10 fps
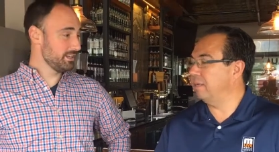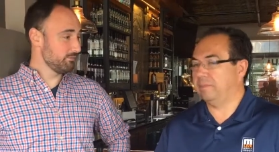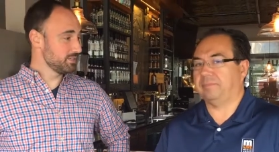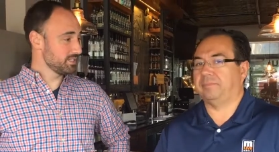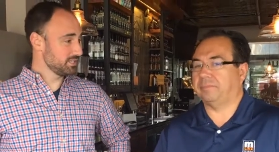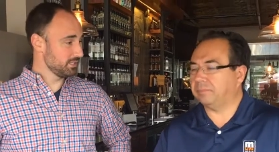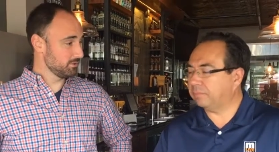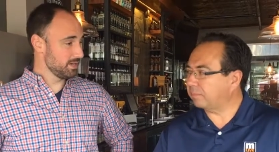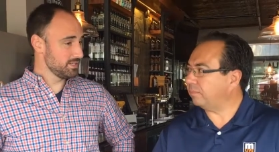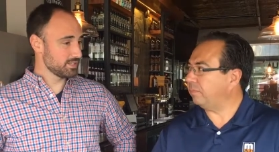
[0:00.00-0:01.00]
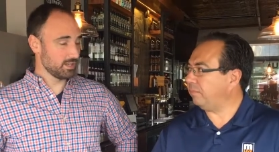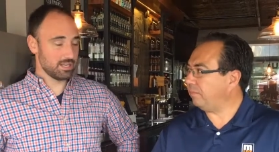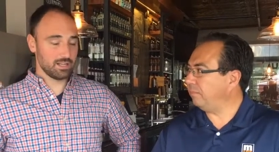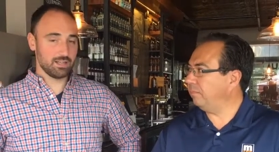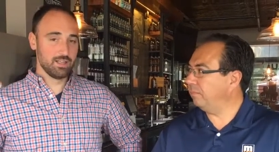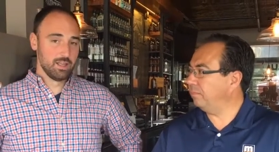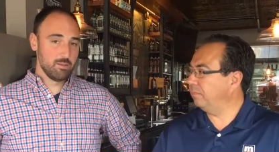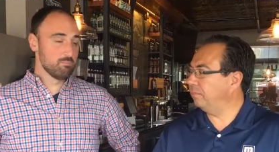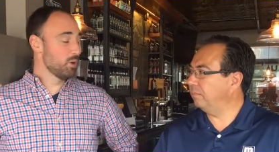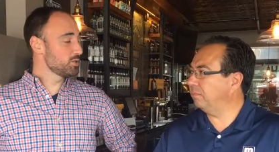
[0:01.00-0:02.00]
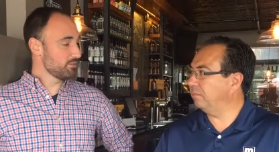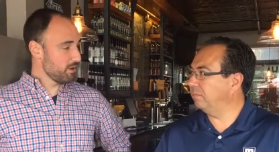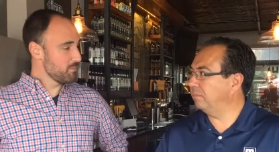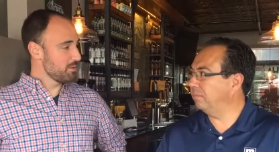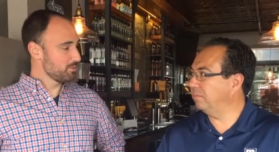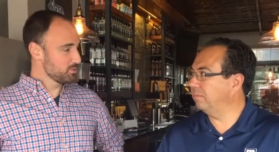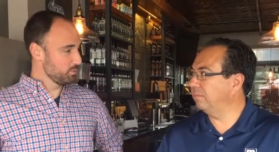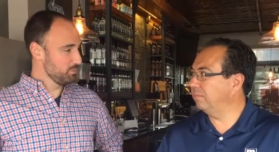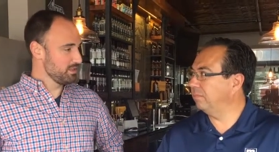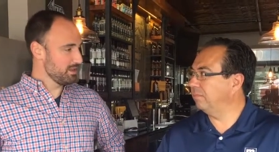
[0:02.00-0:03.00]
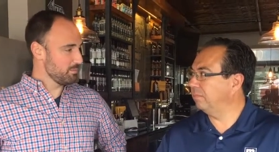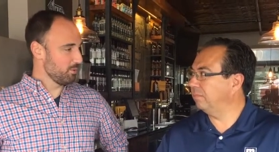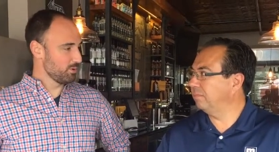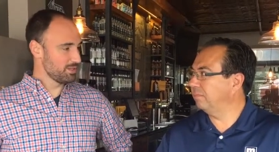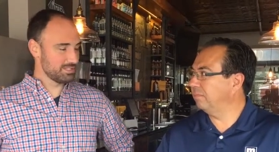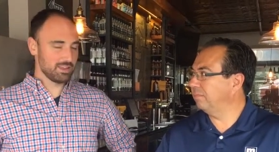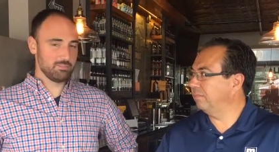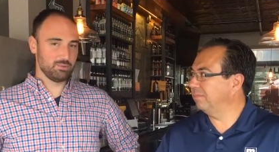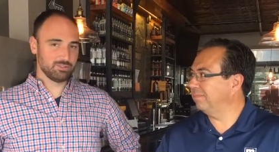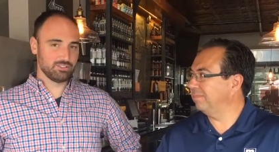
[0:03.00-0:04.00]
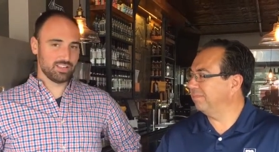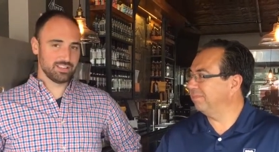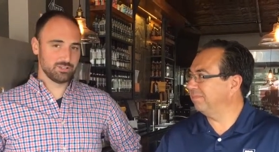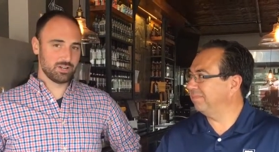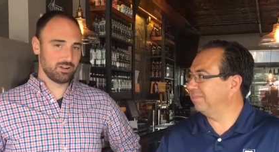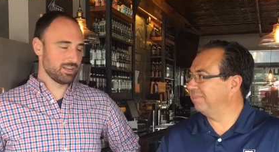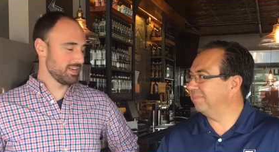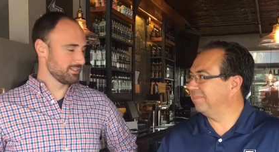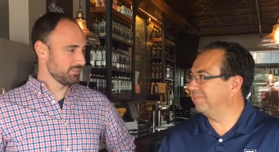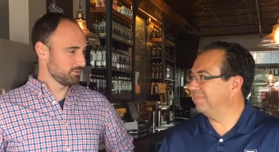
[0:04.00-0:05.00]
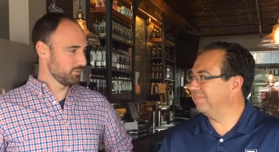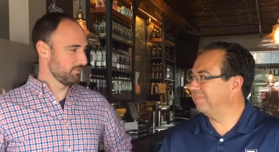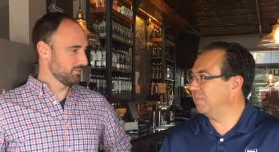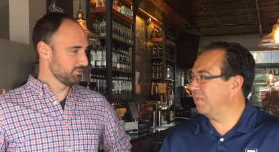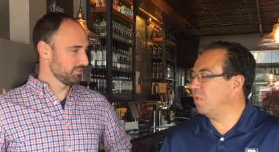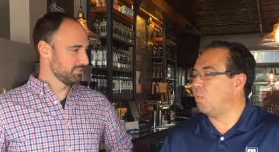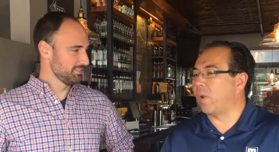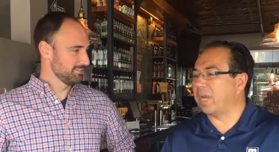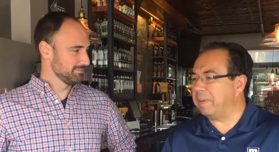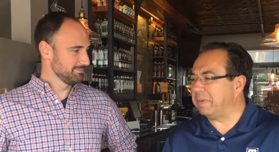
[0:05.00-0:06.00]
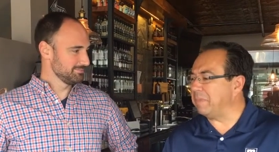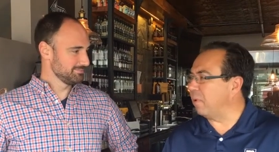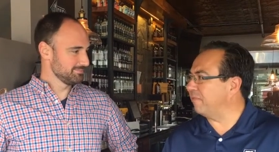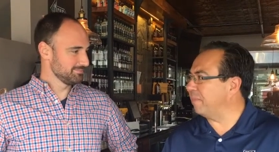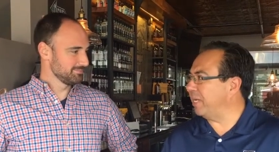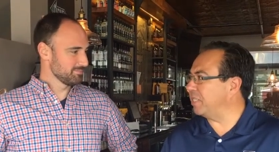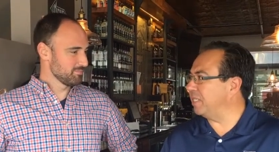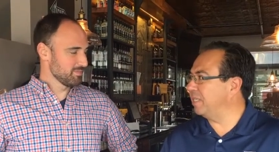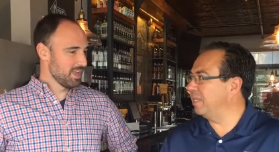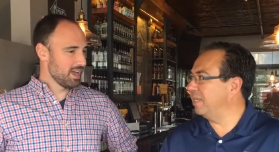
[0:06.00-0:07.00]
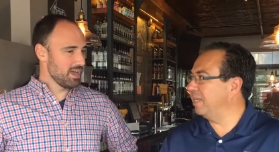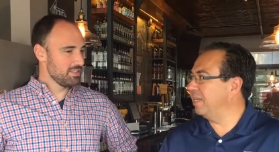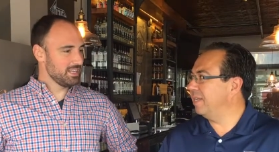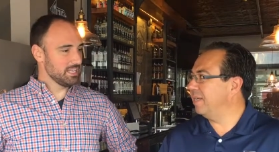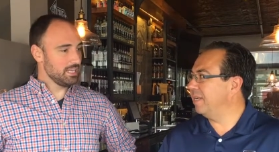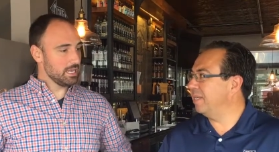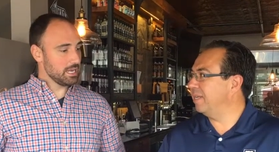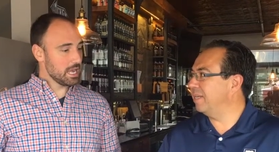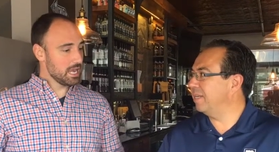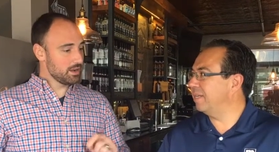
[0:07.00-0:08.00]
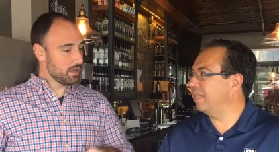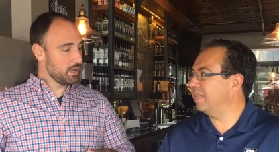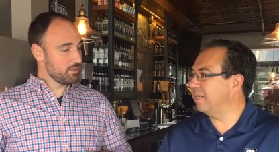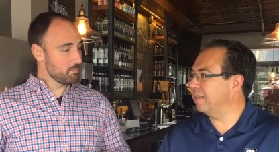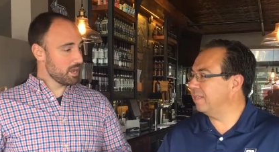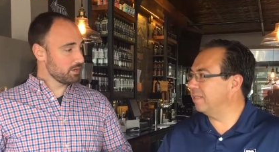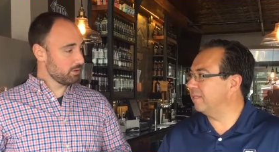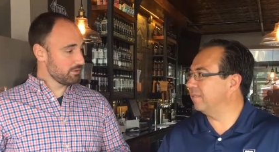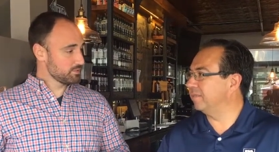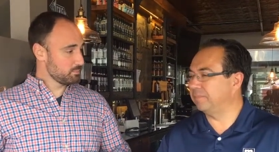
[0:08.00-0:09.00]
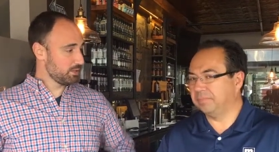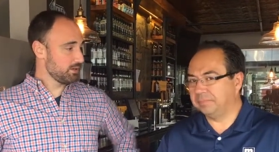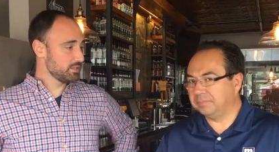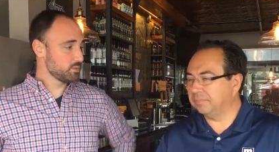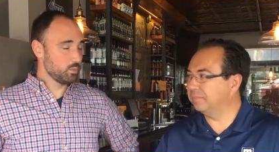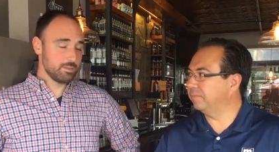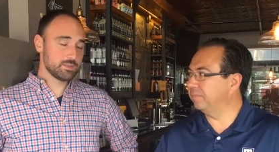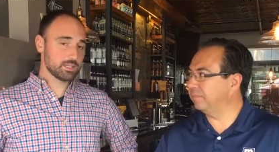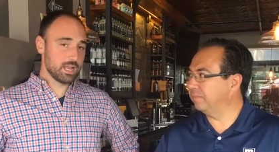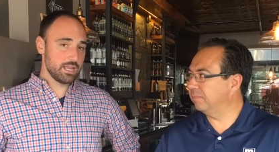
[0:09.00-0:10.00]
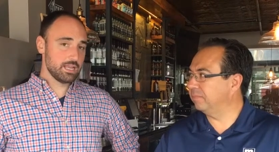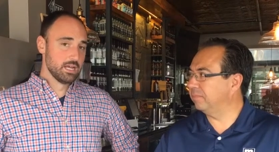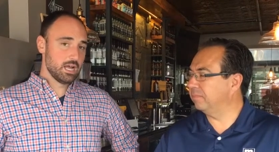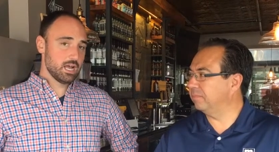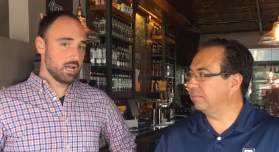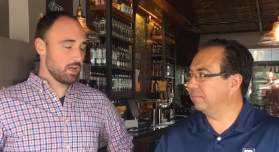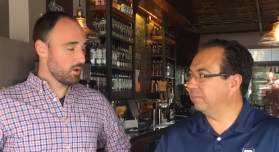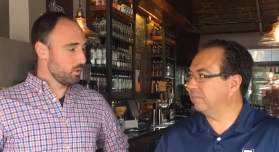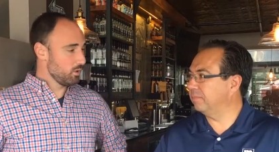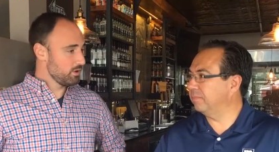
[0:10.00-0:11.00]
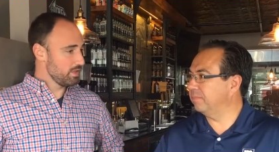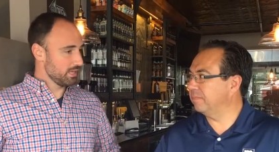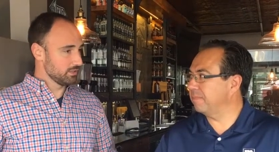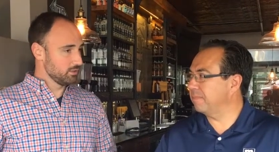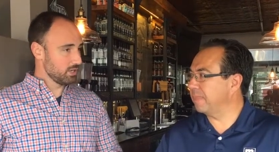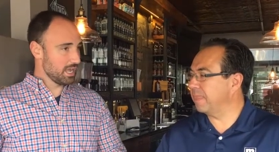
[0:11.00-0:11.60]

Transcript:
Speaker 1: different distilleries. Uh, most of our members will be there pouring samples and sharing cocktails with folks.
Speaker 2: Where can people get more information?
Speaker 1: Uh, they can get it on uh, the Michigan Craft Spirits website, uh, or they can look